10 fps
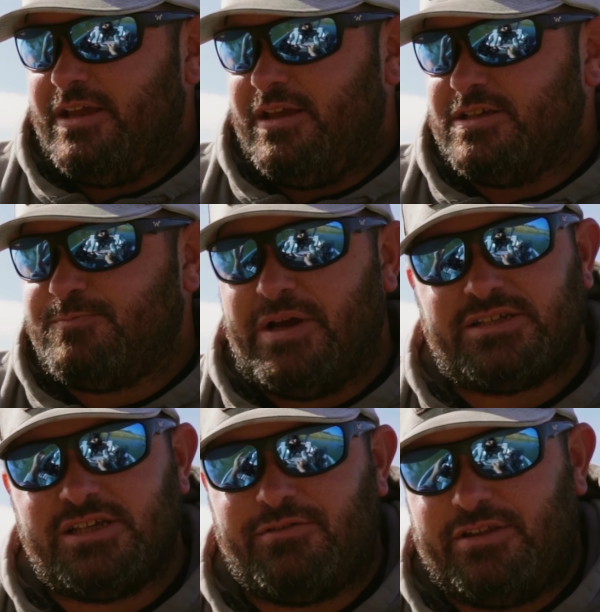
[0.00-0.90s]

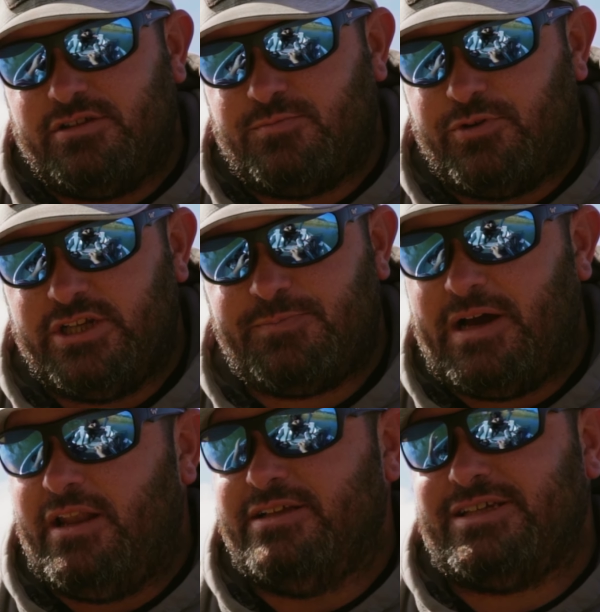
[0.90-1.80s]
Especially around those bridge
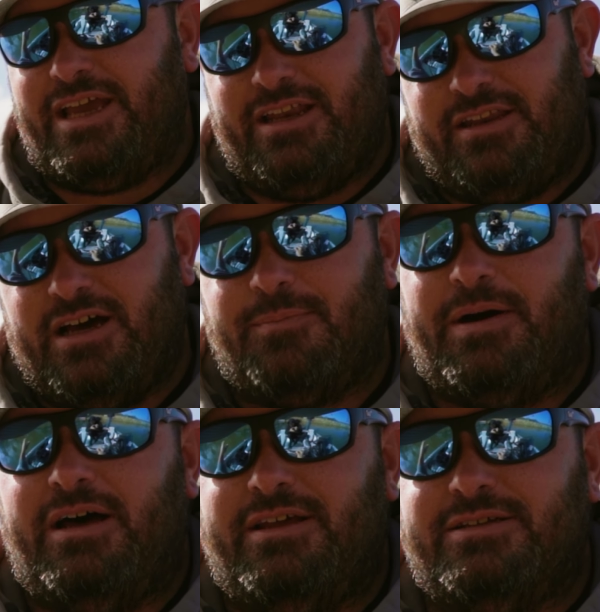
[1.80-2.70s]
pilings and dock
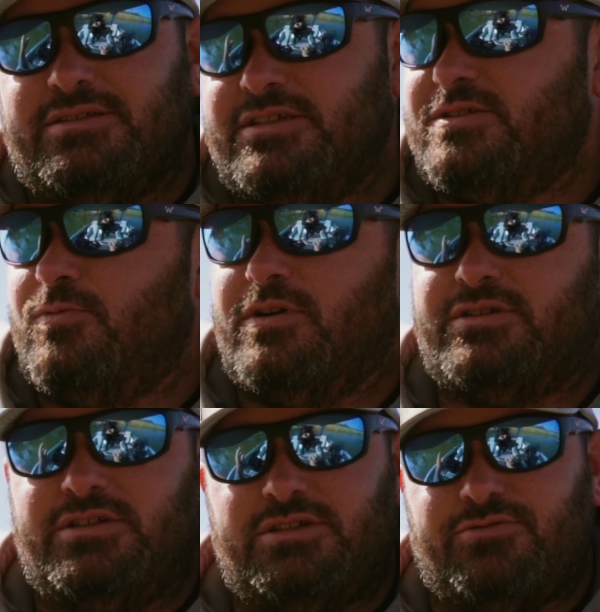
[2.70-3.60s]
pilings, this works
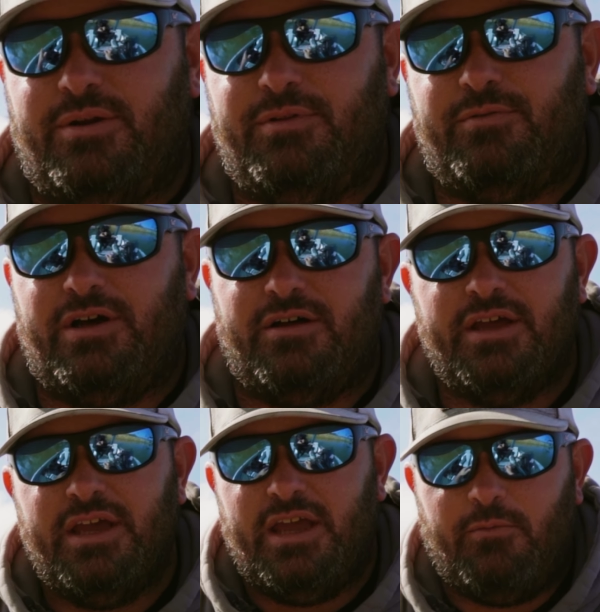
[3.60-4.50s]
extremely well.
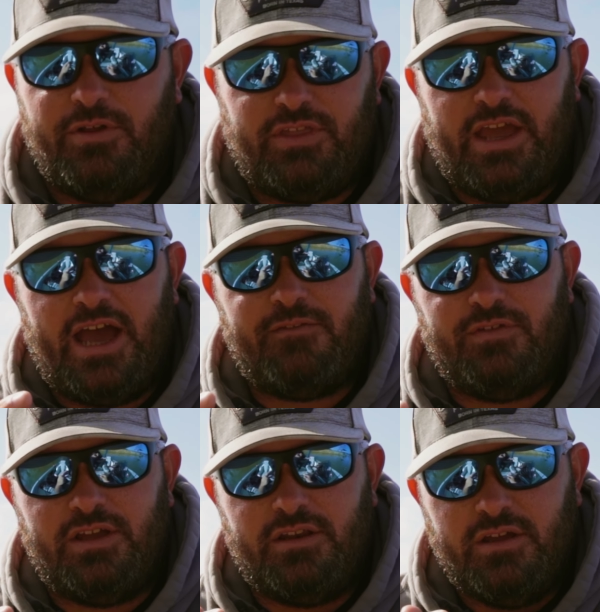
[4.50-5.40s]
And with the
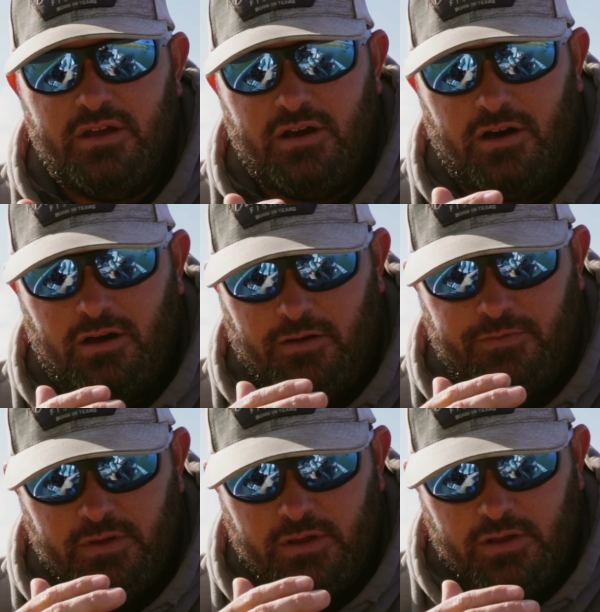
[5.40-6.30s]
advent
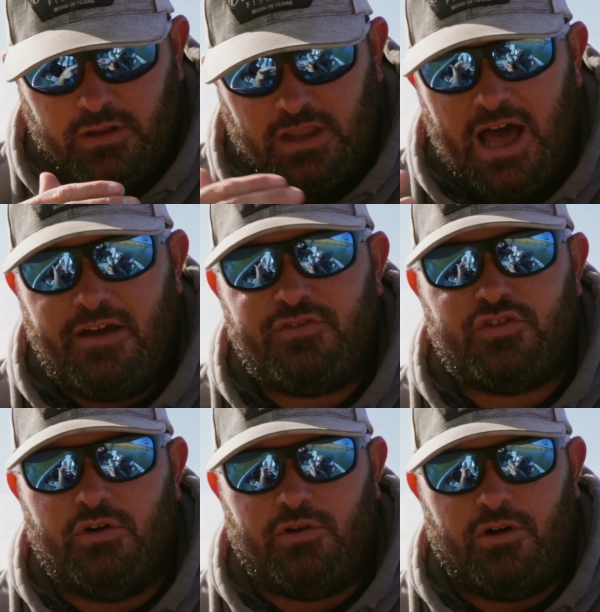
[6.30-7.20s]
of live
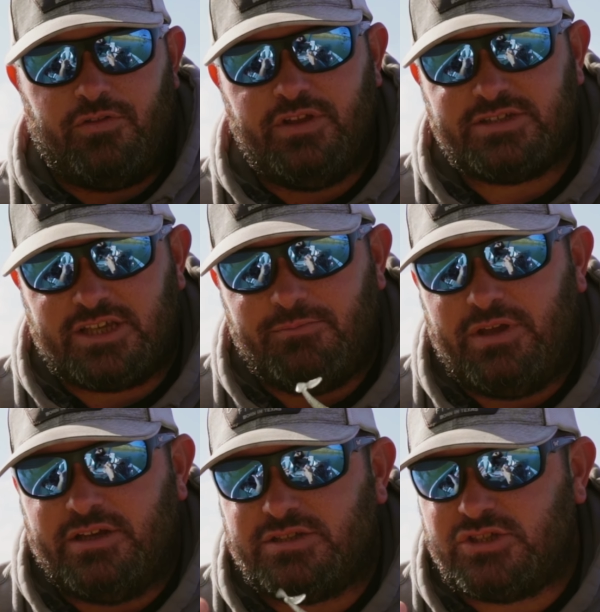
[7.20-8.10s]
sonar, this can
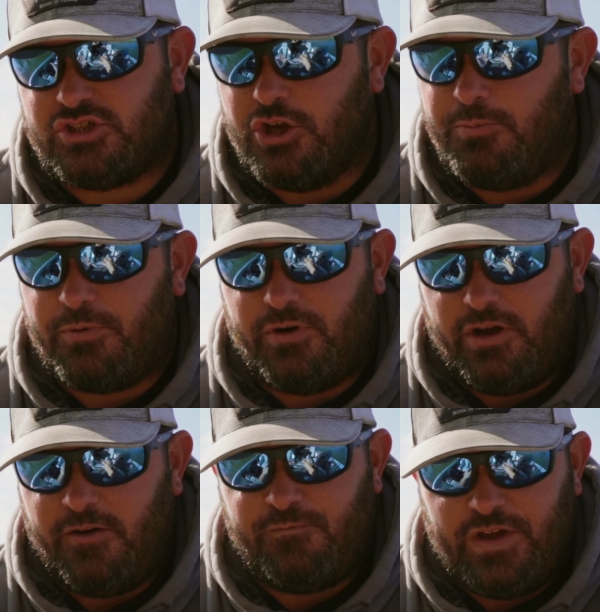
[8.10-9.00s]
be a super
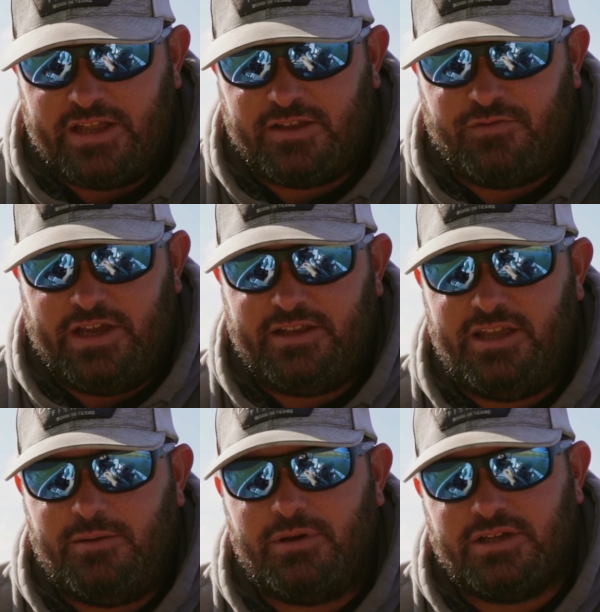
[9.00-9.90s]
effective
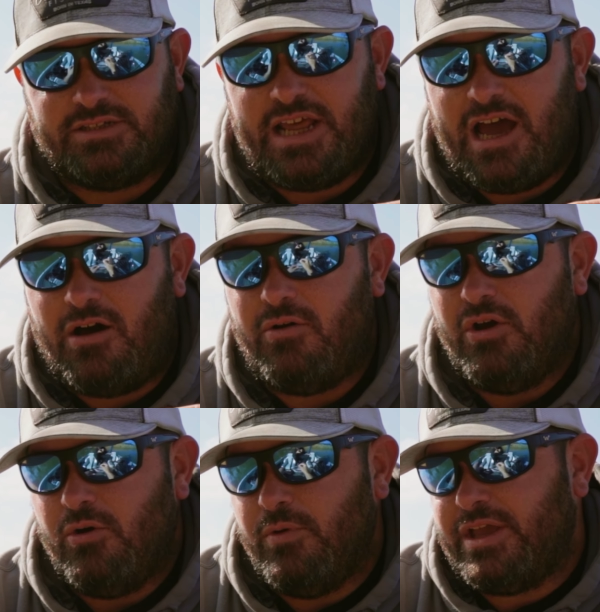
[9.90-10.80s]
technique, because now
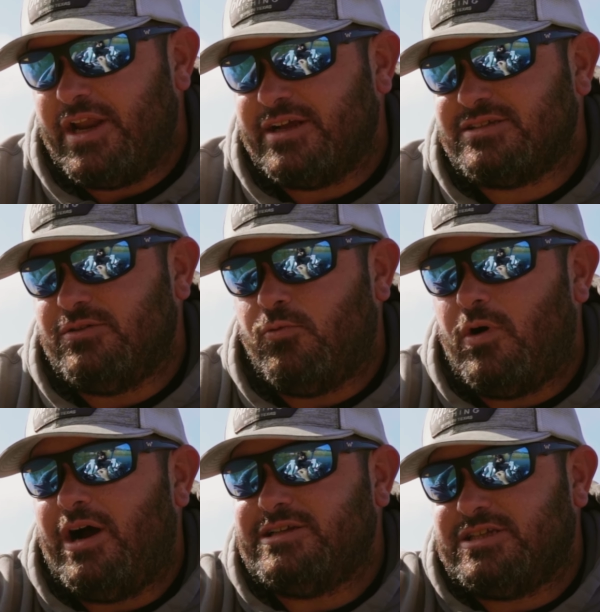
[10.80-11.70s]
we can actually
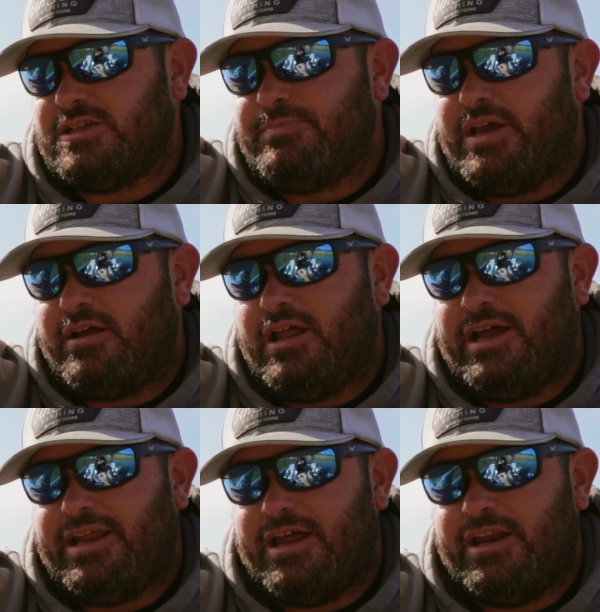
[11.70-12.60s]
watch this bait
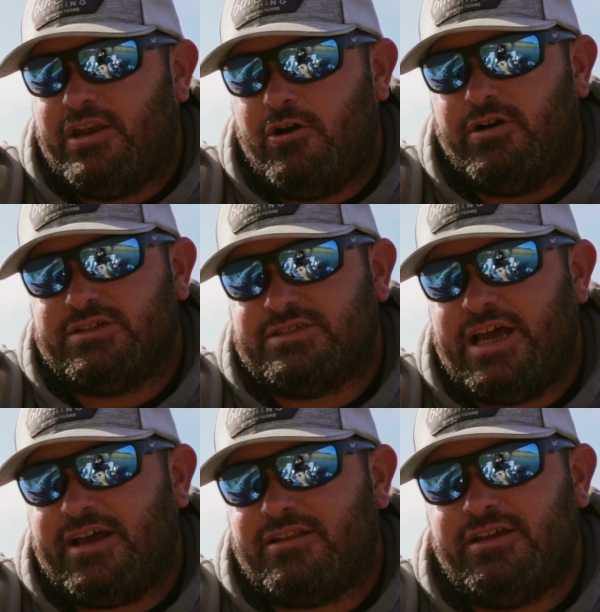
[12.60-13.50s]
glide down and know
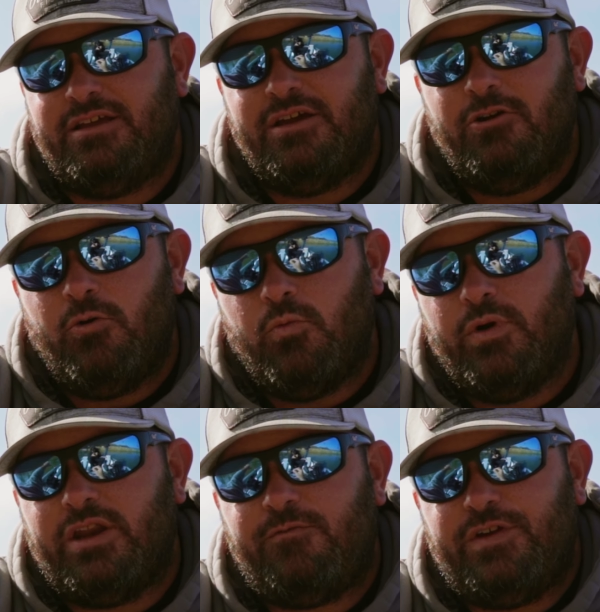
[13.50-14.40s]
exactly
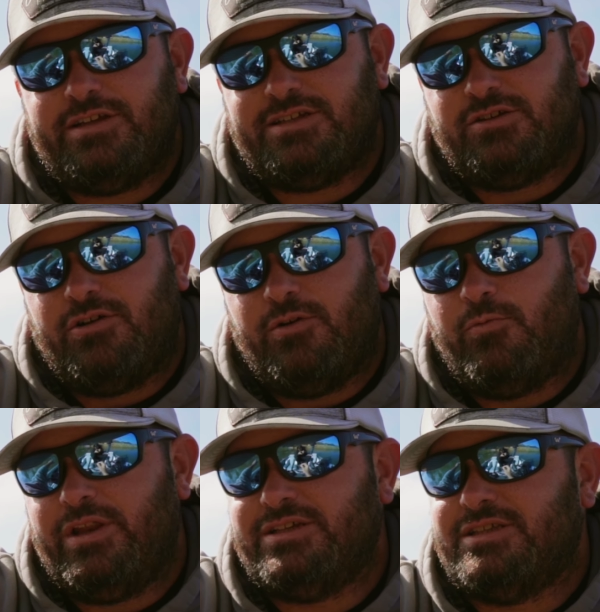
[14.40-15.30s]
when a fish is on it,
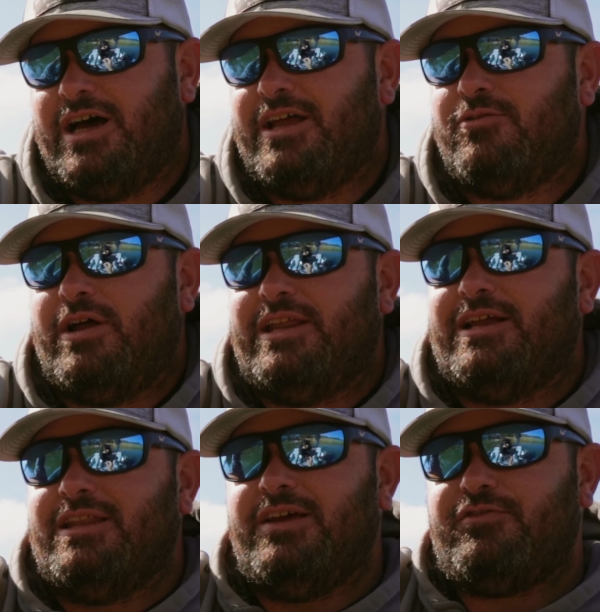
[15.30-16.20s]
when he's not. Do I need
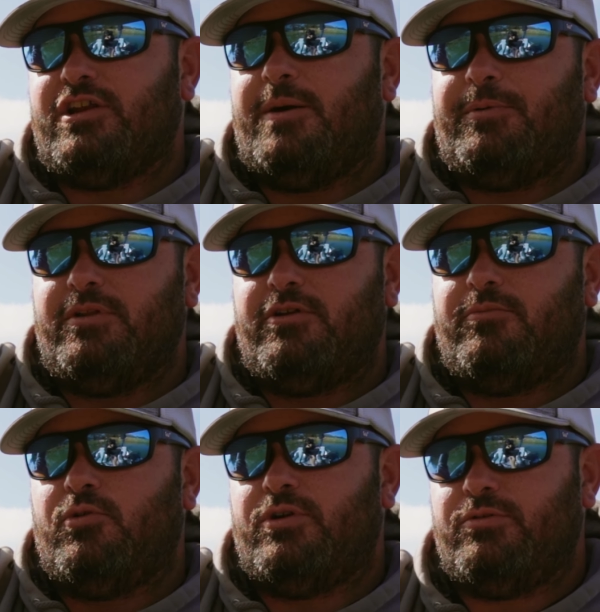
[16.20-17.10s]
to lift it up a little
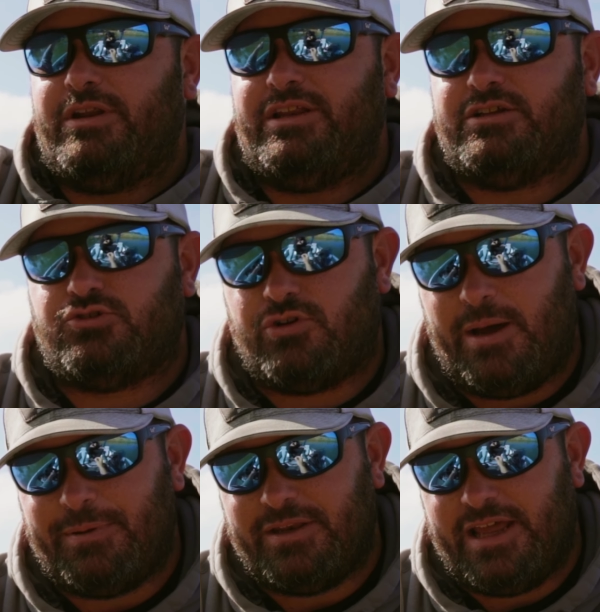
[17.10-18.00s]
more? Do I need to
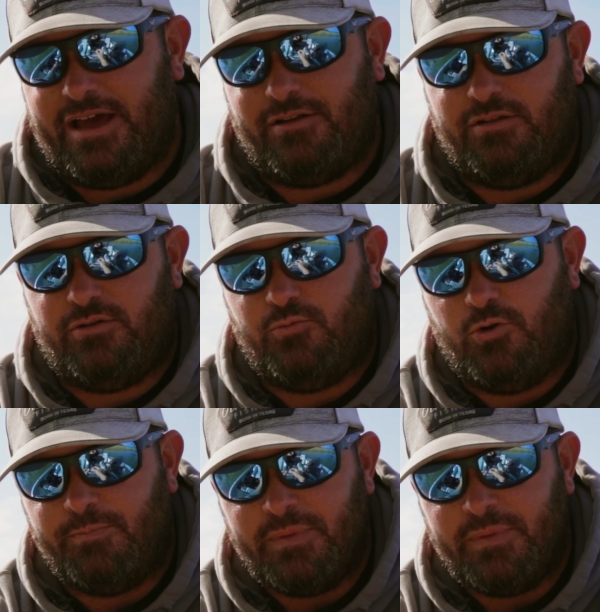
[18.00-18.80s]
drop it down a little more?